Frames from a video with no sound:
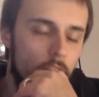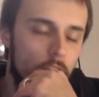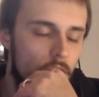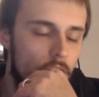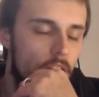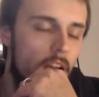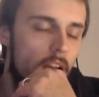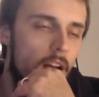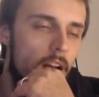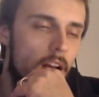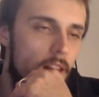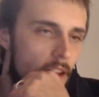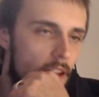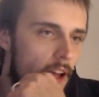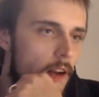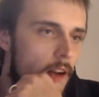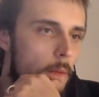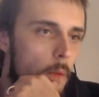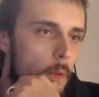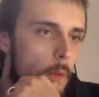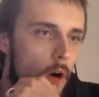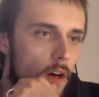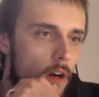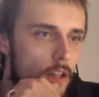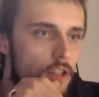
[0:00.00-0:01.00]
Yeah, the end of
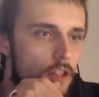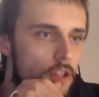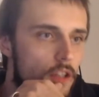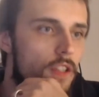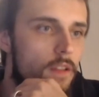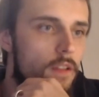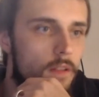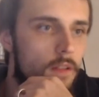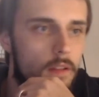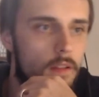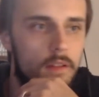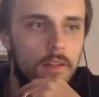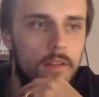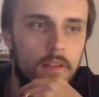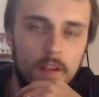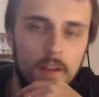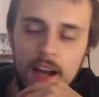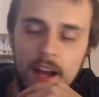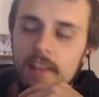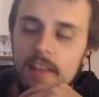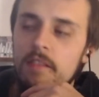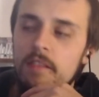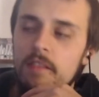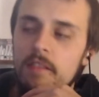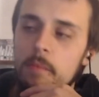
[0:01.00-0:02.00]
March. So it
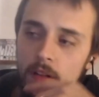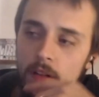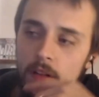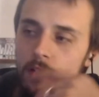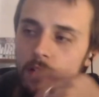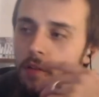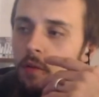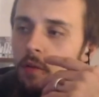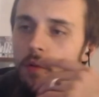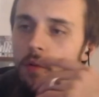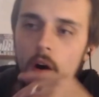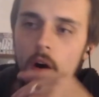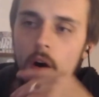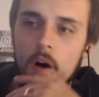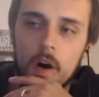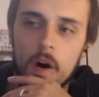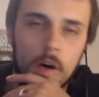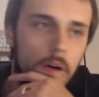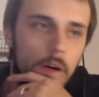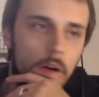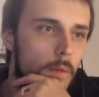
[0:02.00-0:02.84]
hasn't been too long.